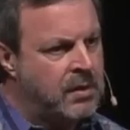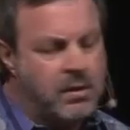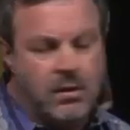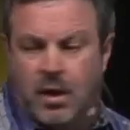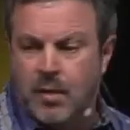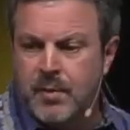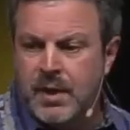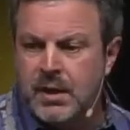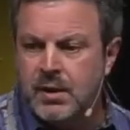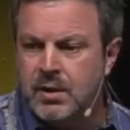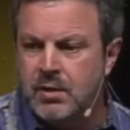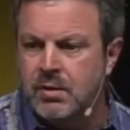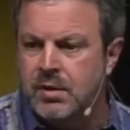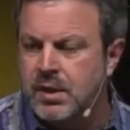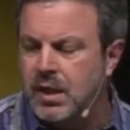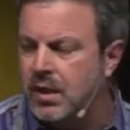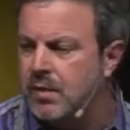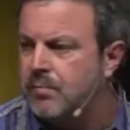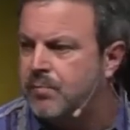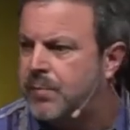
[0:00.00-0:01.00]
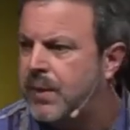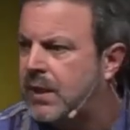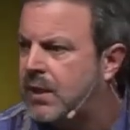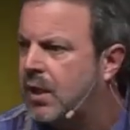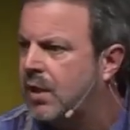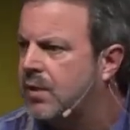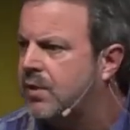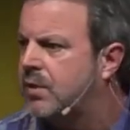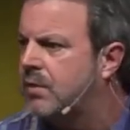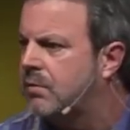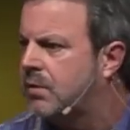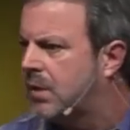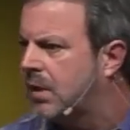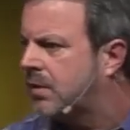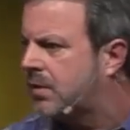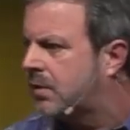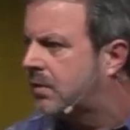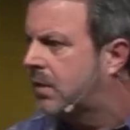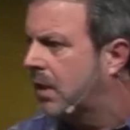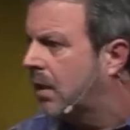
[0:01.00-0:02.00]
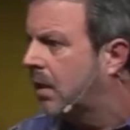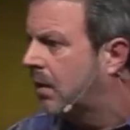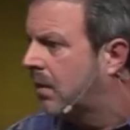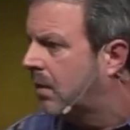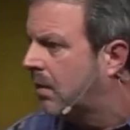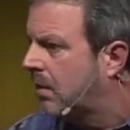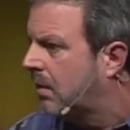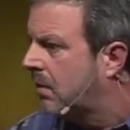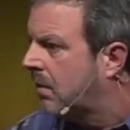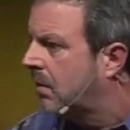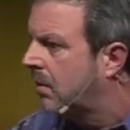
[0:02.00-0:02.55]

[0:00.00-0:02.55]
No, I mean, you did because you just did.